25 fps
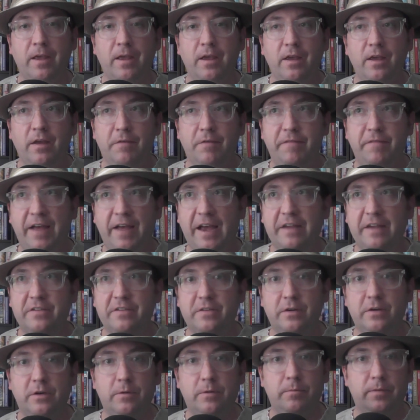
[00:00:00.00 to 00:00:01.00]

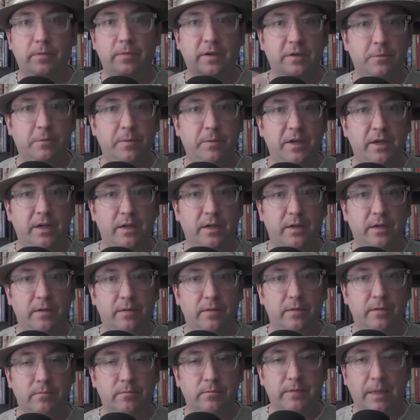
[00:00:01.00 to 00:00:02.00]
Vastim is
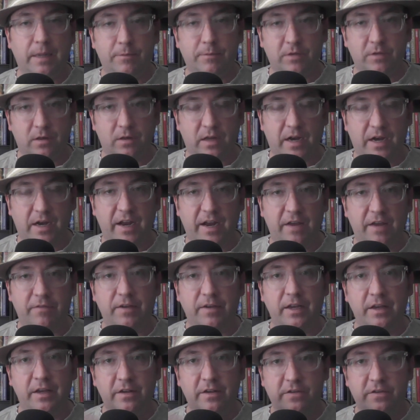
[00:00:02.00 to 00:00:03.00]
being kept alive
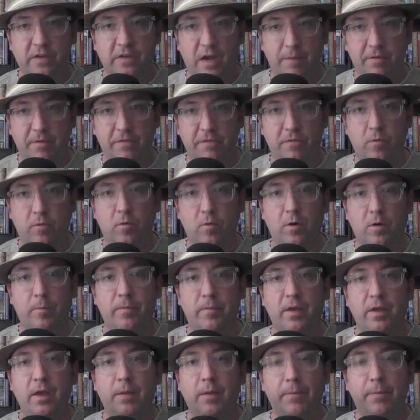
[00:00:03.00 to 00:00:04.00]
in zombie form
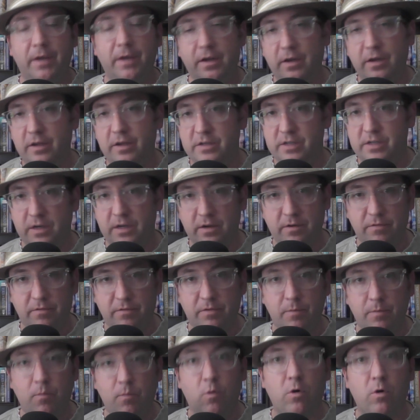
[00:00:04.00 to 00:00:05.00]
because of
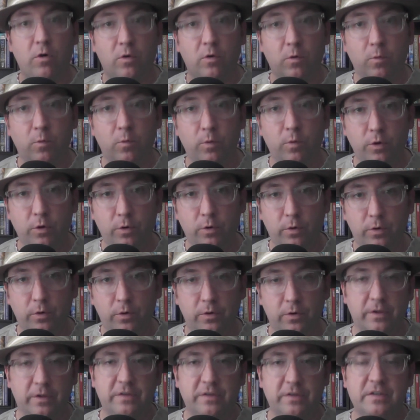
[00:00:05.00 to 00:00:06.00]
the mortal wound,
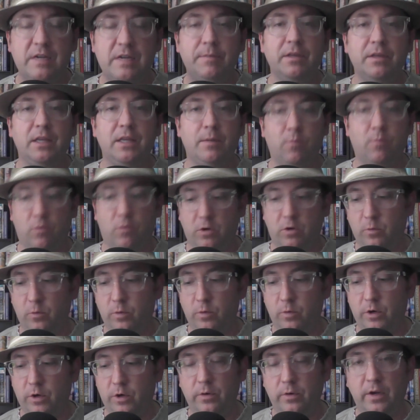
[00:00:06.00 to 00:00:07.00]
or the seemingly mortal
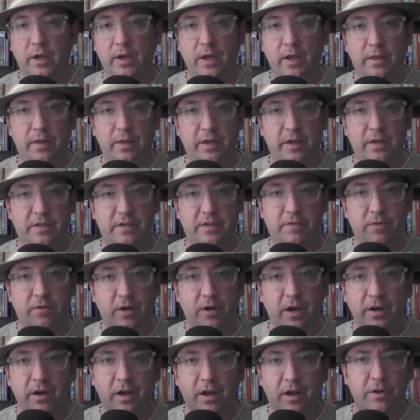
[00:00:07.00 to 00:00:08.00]
wound that he suffered.
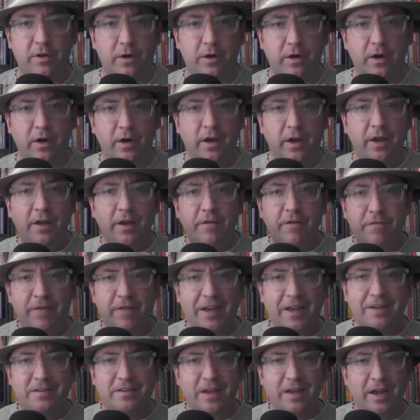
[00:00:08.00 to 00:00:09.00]
Another
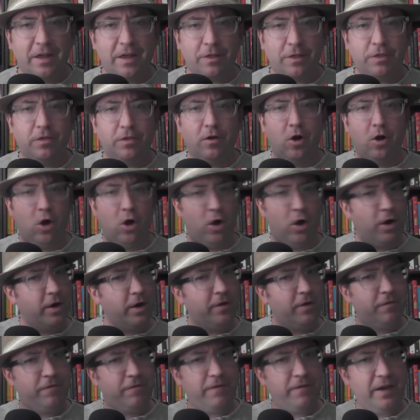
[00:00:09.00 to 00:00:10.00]
fake death on
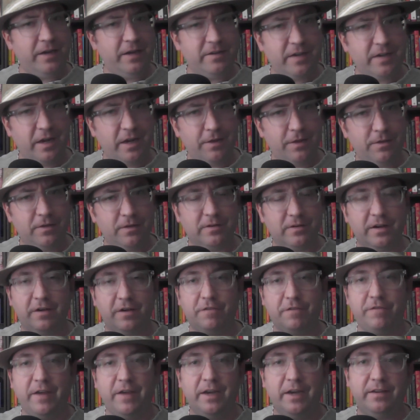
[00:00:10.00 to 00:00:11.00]
a fake death. It's like a
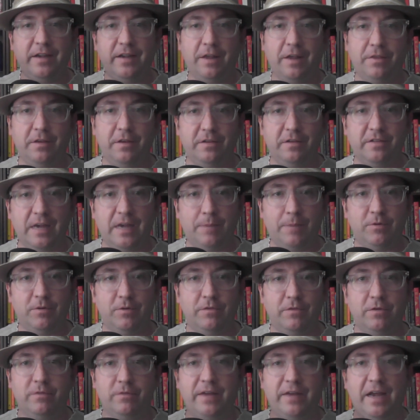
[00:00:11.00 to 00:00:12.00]
fake death inception
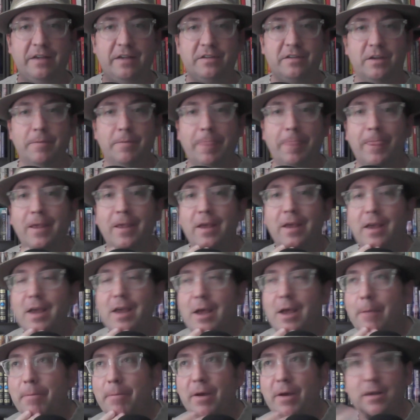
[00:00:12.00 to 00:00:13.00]
for Vastim.
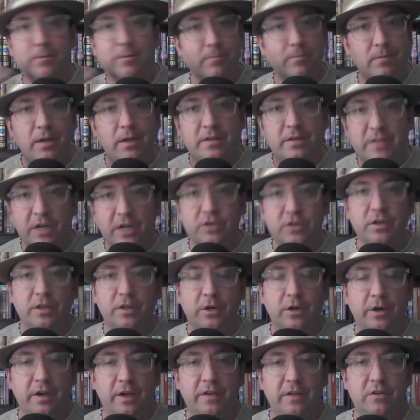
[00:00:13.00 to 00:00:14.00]
But essentially,
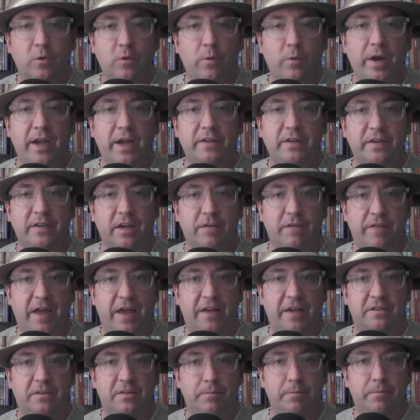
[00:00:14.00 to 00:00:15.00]
there is a way to get
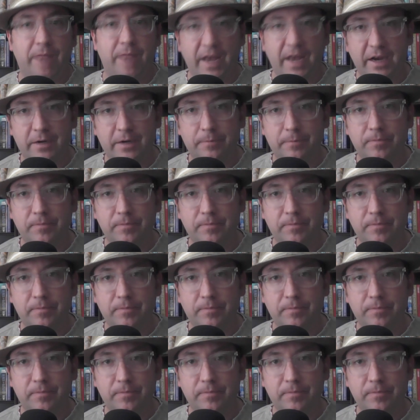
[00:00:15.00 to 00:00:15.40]
Vastim back.